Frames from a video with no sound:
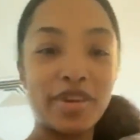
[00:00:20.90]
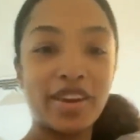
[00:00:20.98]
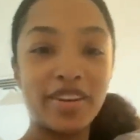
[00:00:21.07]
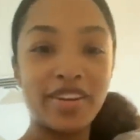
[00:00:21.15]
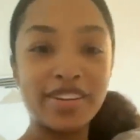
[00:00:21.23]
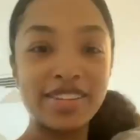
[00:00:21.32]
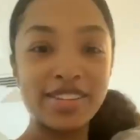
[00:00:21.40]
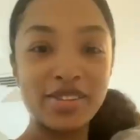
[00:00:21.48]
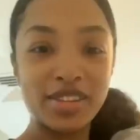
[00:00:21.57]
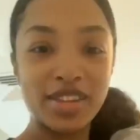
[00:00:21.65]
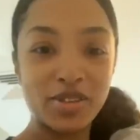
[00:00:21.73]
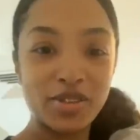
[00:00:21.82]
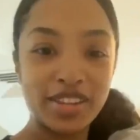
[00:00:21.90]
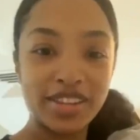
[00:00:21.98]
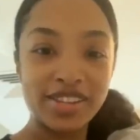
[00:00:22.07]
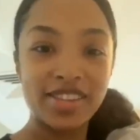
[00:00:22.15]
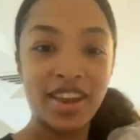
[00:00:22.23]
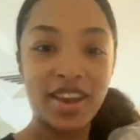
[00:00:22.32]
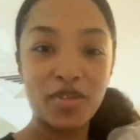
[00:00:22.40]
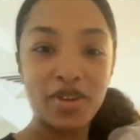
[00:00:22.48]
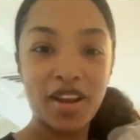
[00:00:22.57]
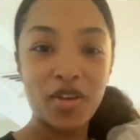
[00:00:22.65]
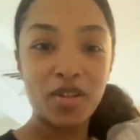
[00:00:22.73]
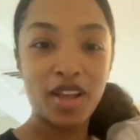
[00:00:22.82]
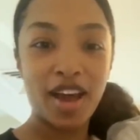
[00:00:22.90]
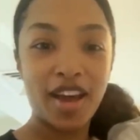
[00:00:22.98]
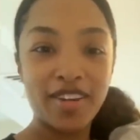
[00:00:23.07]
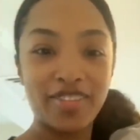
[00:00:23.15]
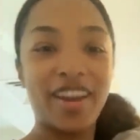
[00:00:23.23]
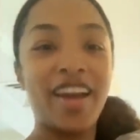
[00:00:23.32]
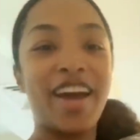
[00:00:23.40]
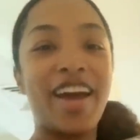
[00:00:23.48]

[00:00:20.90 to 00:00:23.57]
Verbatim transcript: Paris, you said you get scared when I go live.